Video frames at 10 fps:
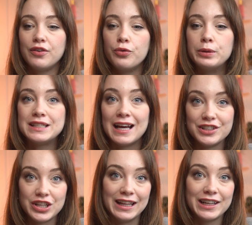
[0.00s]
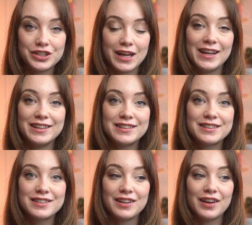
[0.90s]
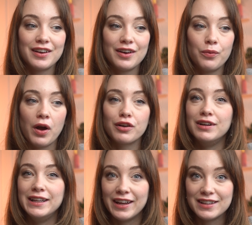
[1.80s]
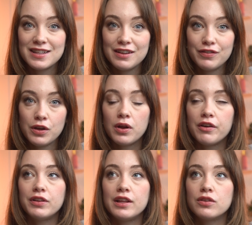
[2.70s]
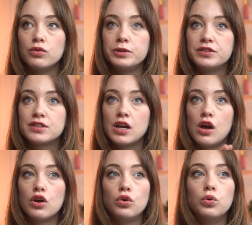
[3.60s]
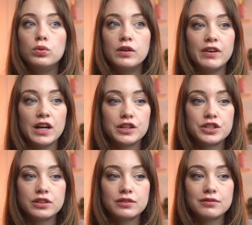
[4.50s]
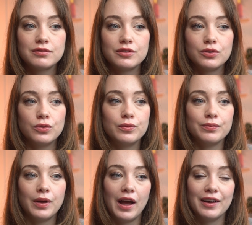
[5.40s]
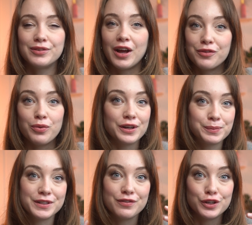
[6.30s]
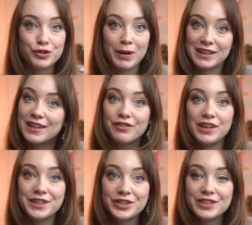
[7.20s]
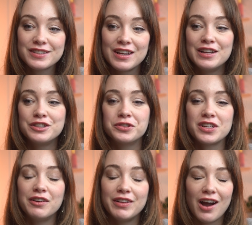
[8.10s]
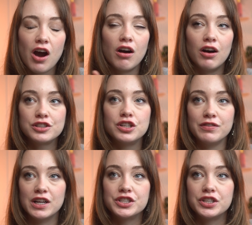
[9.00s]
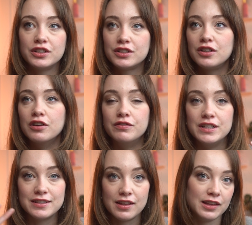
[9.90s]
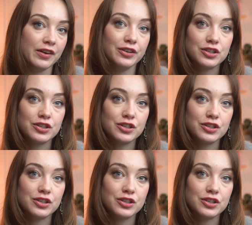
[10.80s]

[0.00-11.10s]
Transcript: almost angelic shades, work really nicely for you. And I feel like the almost cooler version kind of works because of her dramatic features. So it's kind of like a harsher version of these ethereal